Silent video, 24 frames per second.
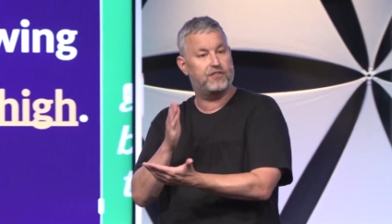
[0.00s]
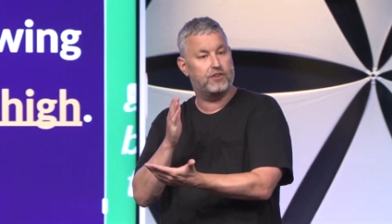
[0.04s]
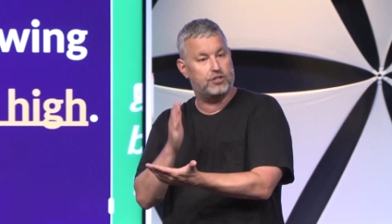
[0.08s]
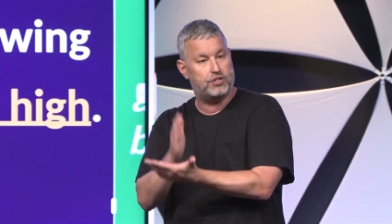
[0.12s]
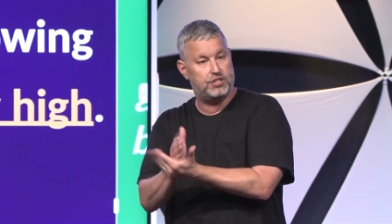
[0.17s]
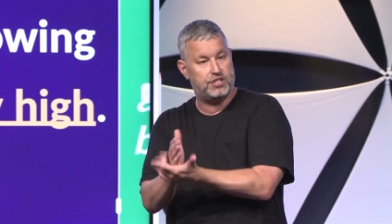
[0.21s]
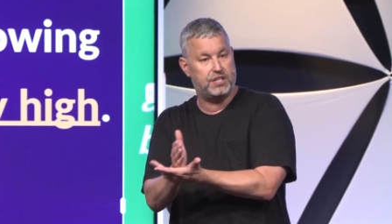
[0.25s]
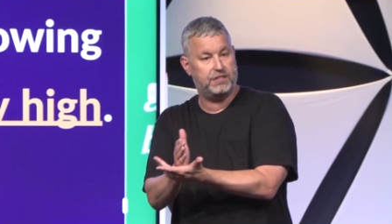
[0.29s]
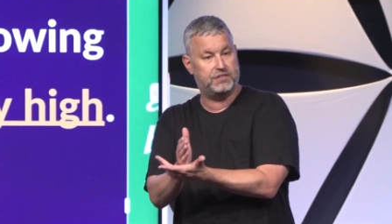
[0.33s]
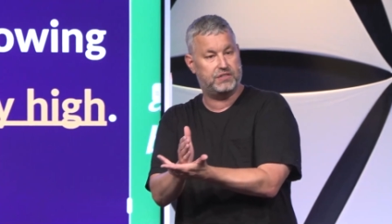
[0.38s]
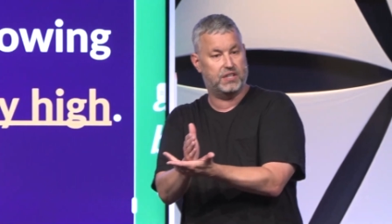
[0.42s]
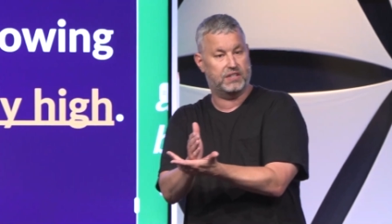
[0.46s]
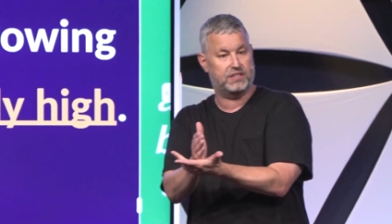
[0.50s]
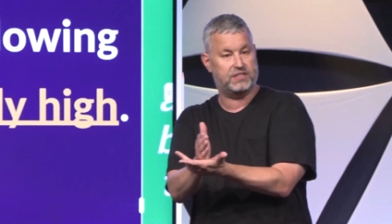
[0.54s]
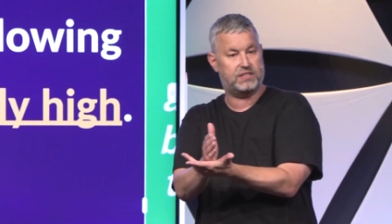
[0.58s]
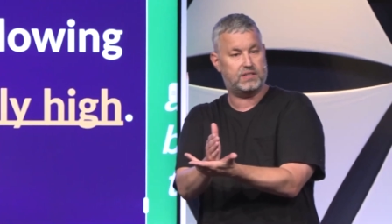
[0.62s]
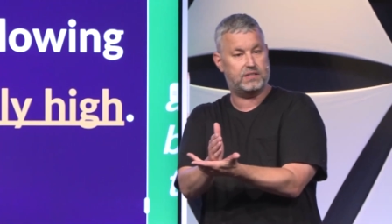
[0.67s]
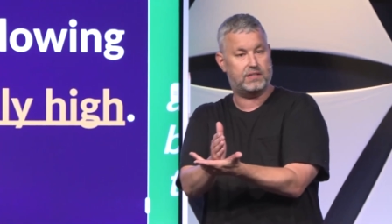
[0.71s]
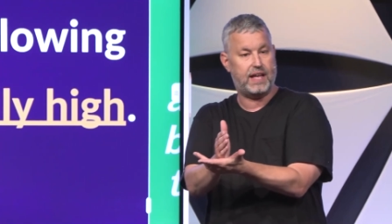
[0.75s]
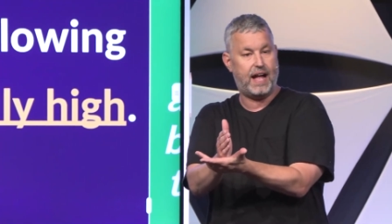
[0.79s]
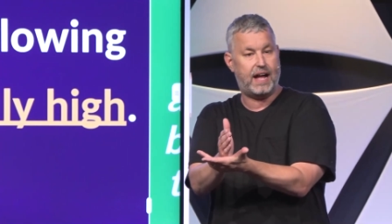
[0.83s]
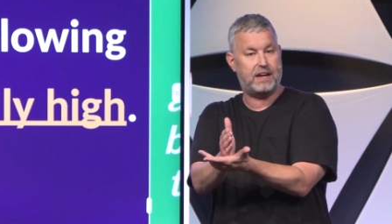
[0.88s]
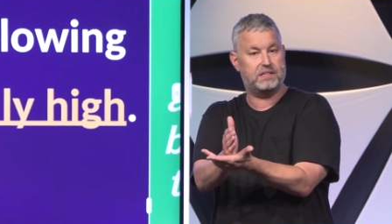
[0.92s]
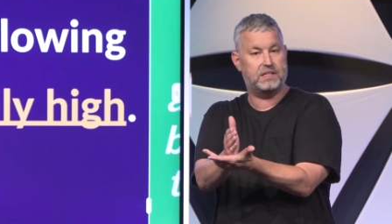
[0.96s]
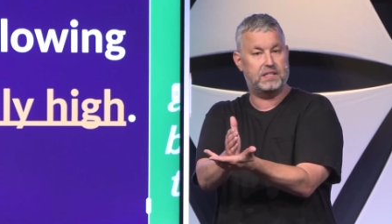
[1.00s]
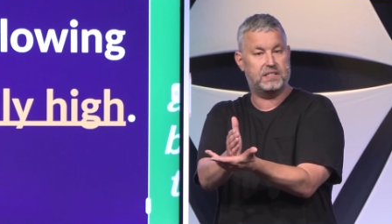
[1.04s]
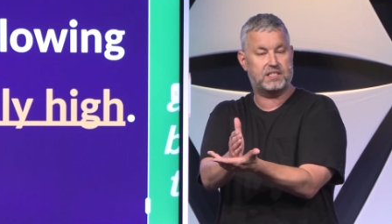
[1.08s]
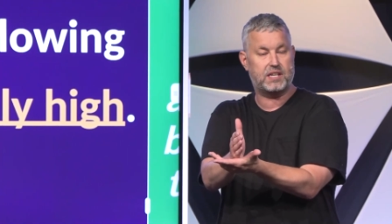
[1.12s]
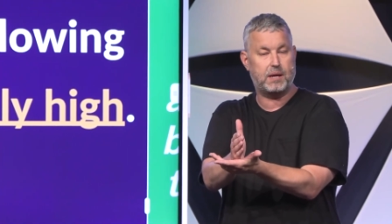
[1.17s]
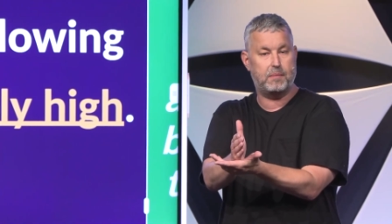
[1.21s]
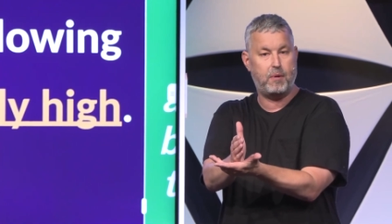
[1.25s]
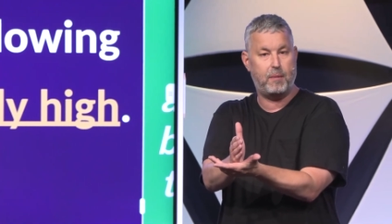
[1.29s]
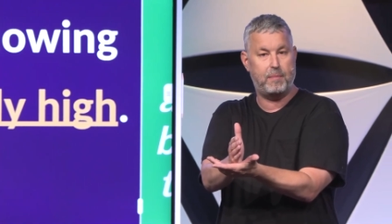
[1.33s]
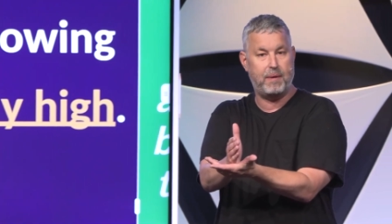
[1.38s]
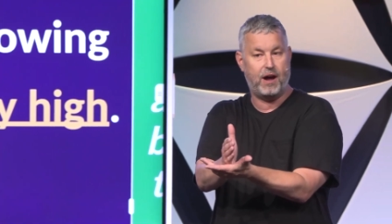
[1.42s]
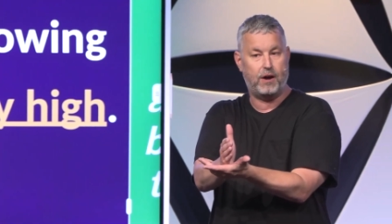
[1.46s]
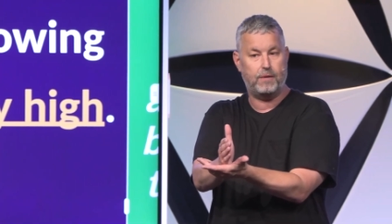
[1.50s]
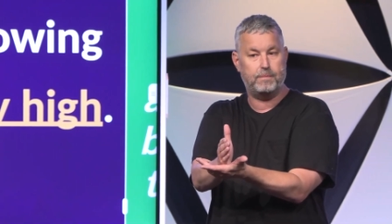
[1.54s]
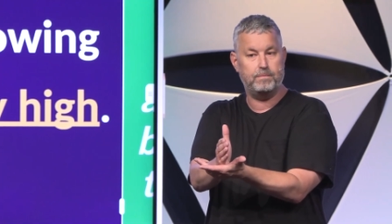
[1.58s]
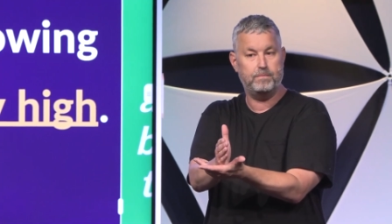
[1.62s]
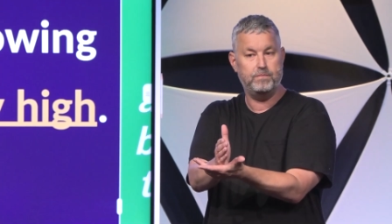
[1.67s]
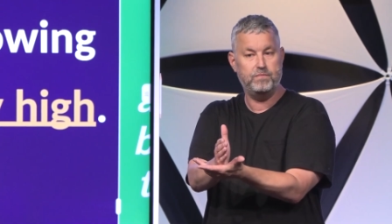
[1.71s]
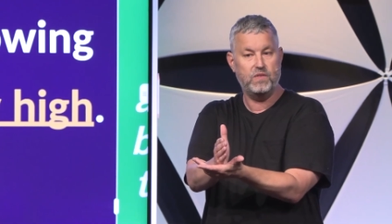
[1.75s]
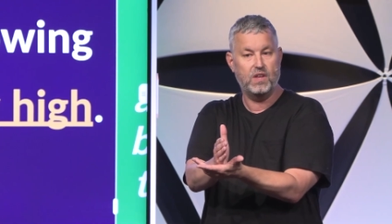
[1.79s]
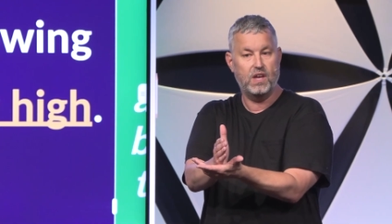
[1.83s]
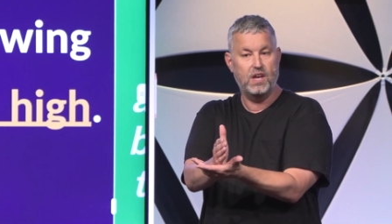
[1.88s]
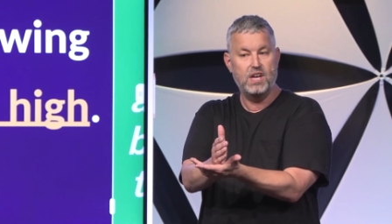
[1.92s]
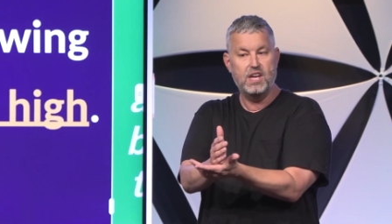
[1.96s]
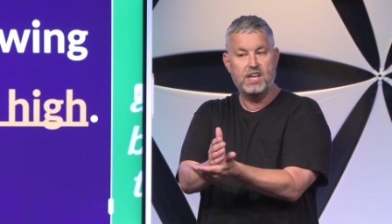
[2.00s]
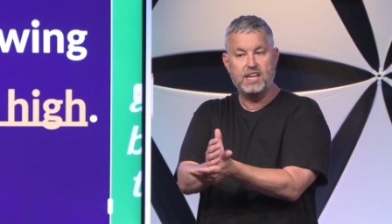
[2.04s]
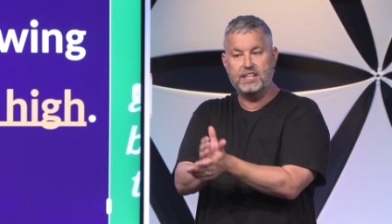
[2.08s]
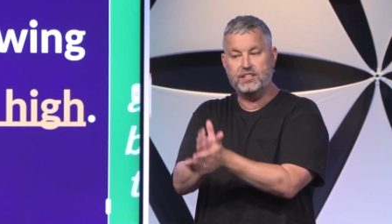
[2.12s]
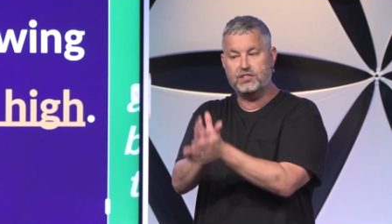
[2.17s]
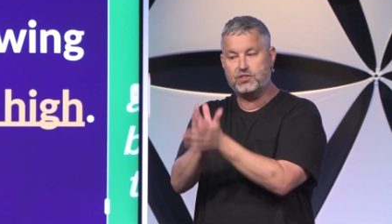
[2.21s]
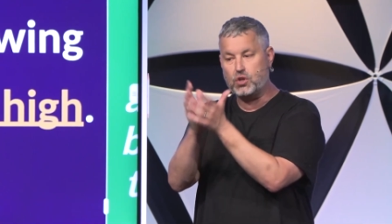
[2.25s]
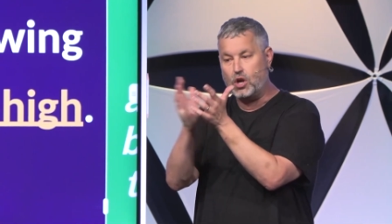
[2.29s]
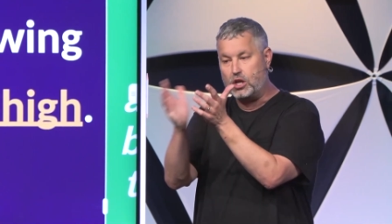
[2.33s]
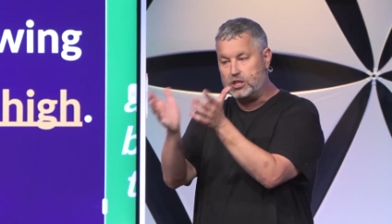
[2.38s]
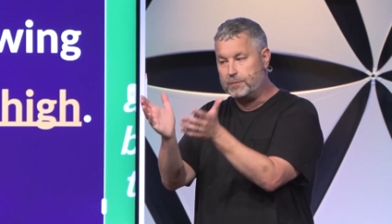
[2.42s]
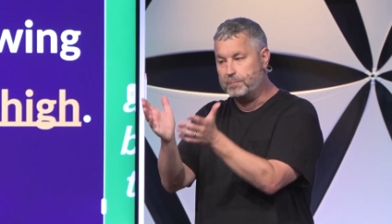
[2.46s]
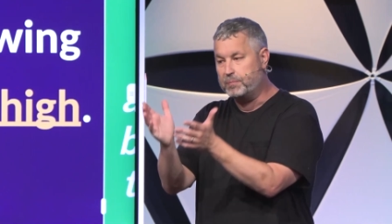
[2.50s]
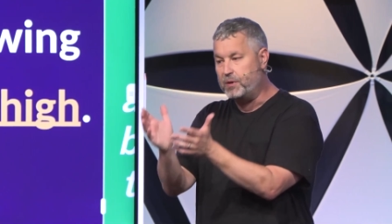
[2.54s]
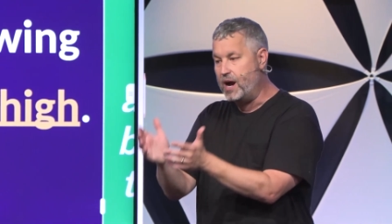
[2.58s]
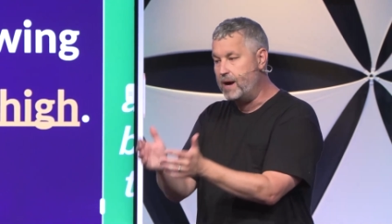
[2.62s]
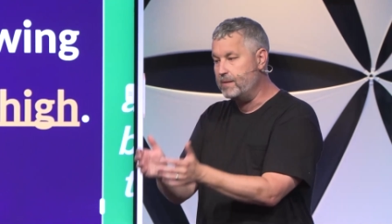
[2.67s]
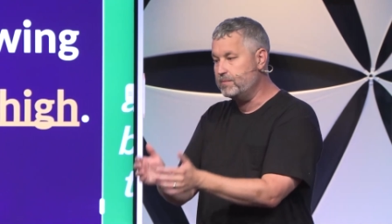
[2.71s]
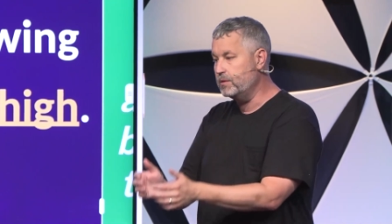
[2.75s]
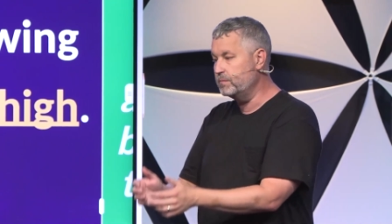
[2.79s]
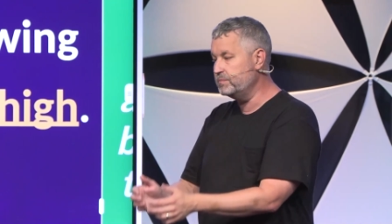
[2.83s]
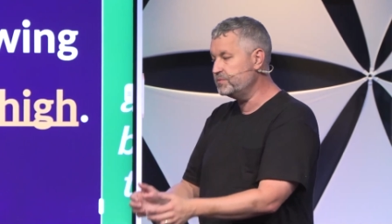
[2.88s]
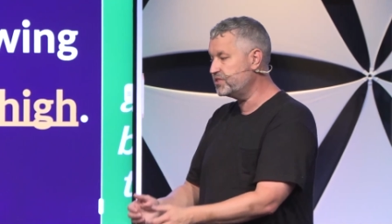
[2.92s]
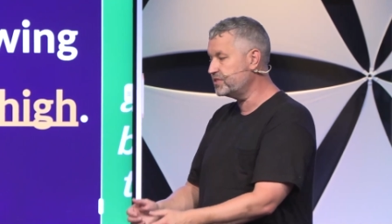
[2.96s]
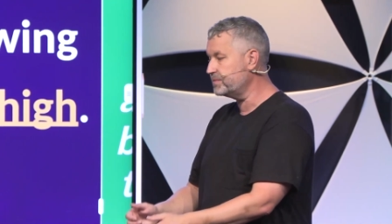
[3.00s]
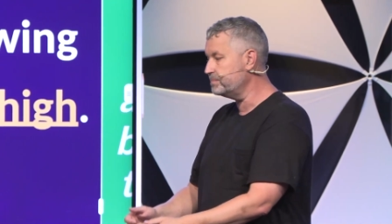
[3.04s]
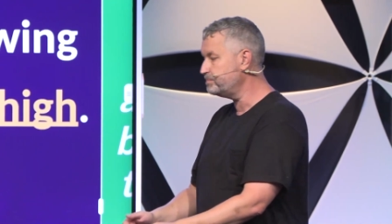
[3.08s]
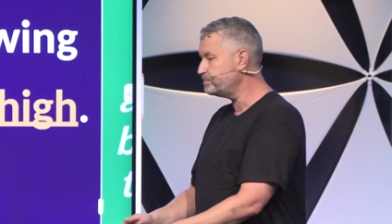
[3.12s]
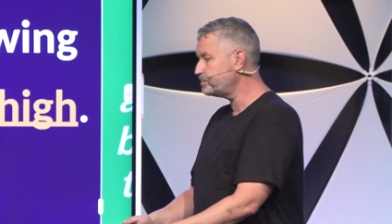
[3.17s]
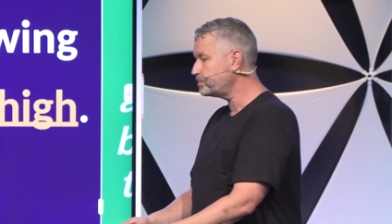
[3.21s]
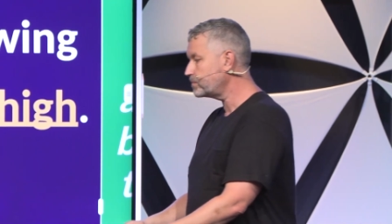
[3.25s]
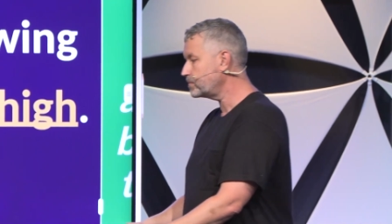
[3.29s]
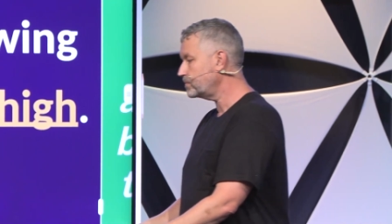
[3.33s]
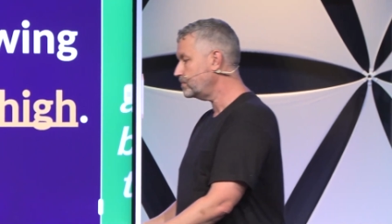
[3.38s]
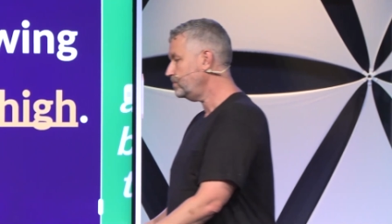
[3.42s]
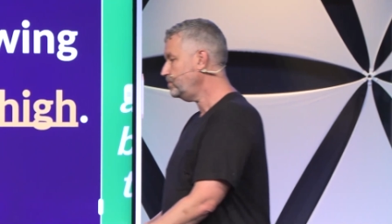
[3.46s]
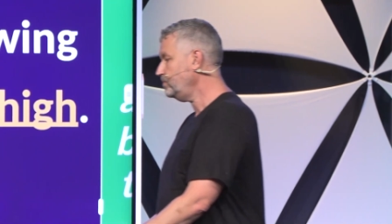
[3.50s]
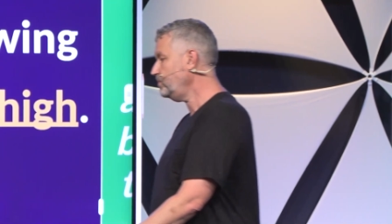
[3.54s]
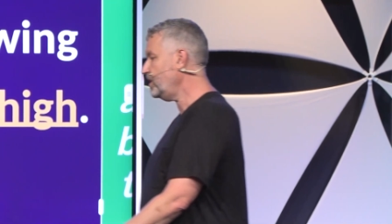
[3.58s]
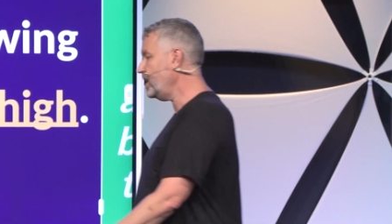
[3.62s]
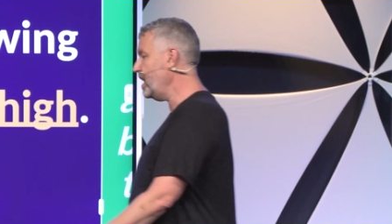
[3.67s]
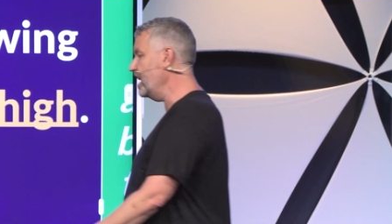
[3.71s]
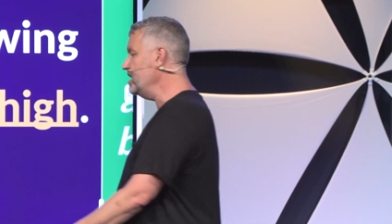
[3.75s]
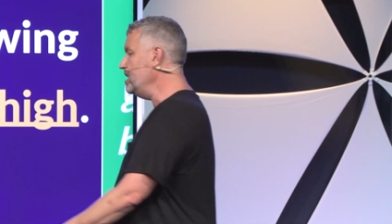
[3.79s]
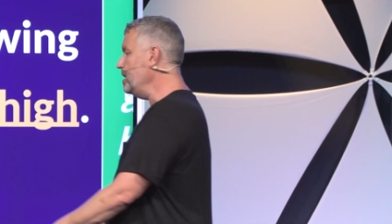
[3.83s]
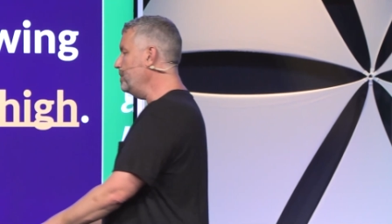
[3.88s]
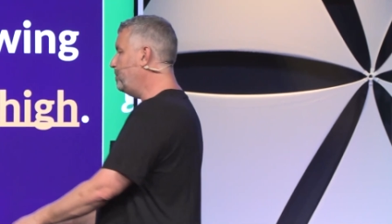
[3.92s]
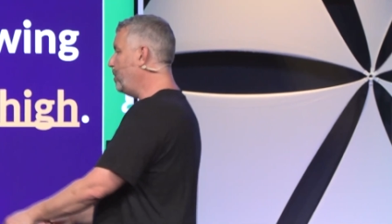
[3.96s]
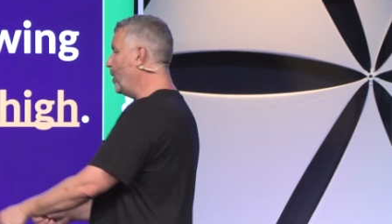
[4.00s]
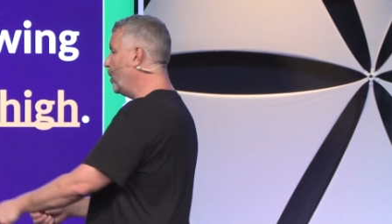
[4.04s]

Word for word: for Jesus. How did this come about? He saw the problems, and he